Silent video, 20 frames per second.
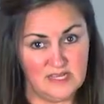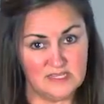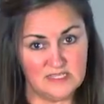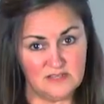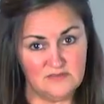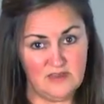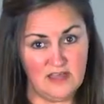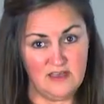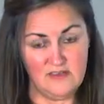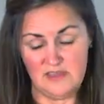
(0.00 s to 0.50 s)

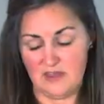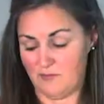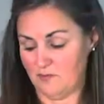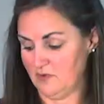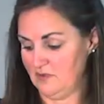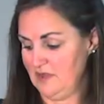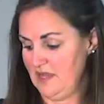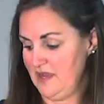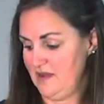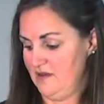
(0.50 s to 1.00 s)
of how they
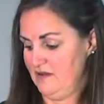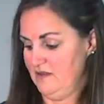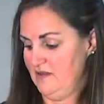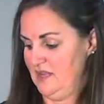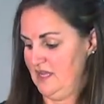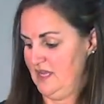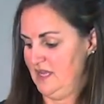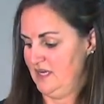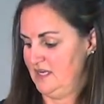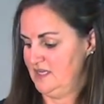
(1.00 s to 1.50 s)
were
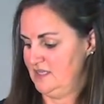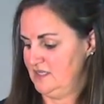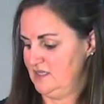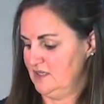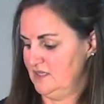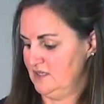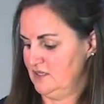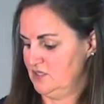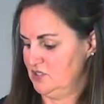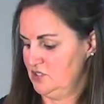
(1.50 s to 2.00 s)
layered, they
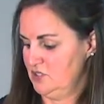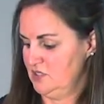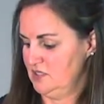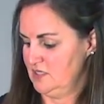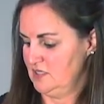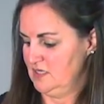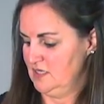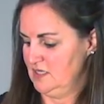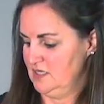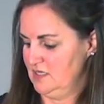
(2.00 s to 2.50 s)

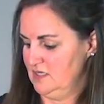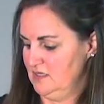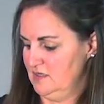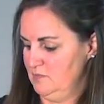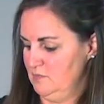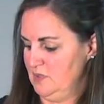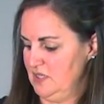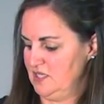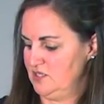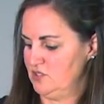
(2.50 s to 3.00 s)
shouldn't
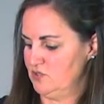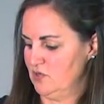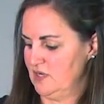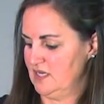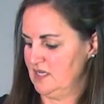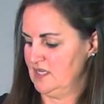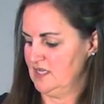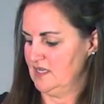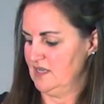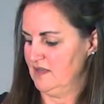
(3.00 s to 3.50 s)
be
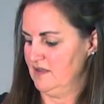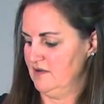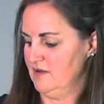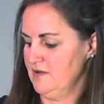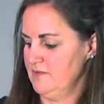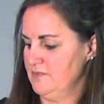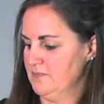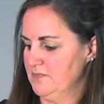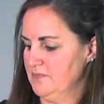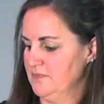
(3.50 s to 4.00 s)
joined together.